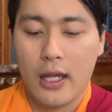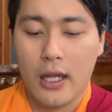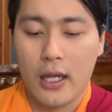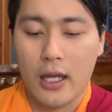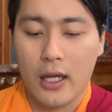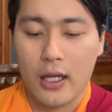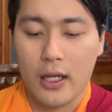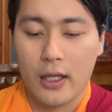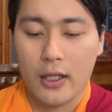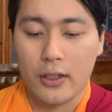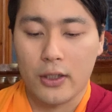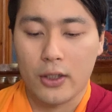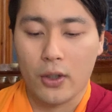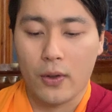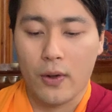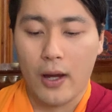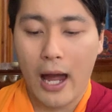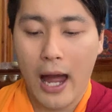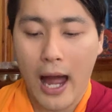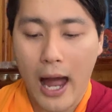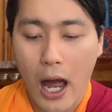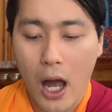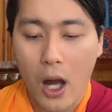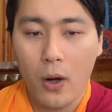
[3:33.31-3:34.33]

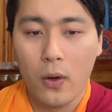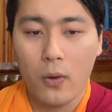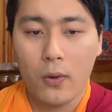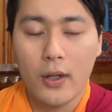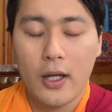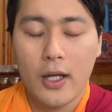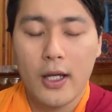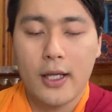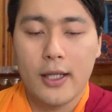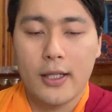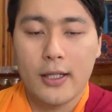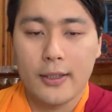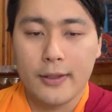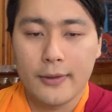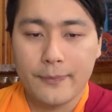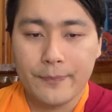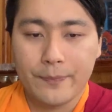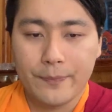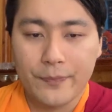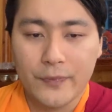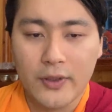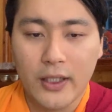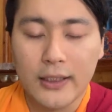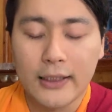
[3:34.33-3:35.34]
how
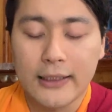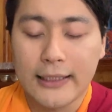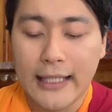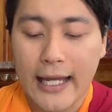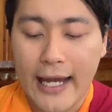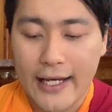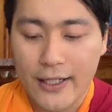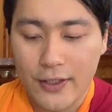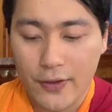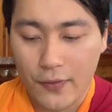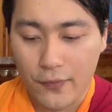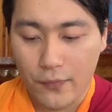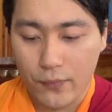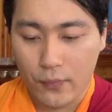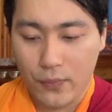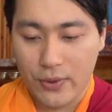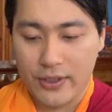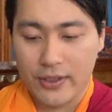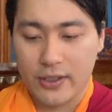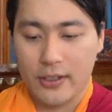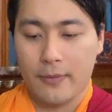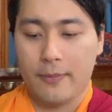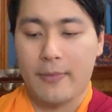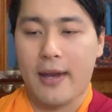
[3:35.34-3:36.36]
the light of
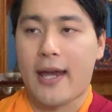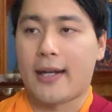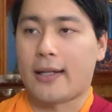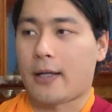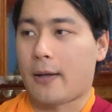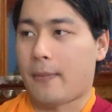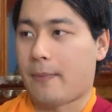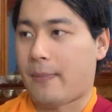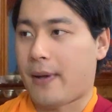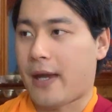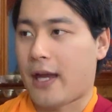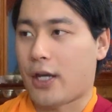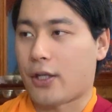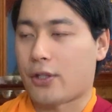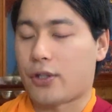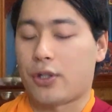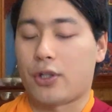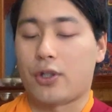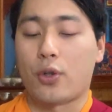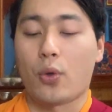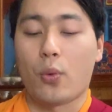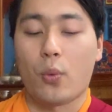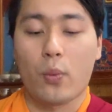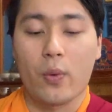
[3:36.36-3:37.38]
wisdom and
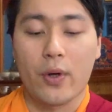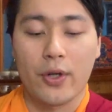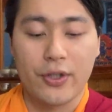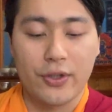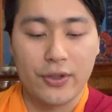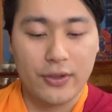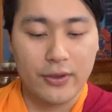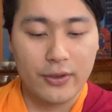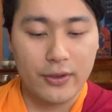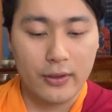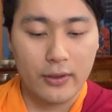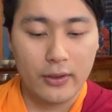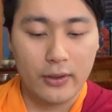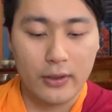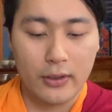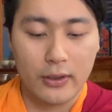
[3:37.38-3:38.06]
compassion was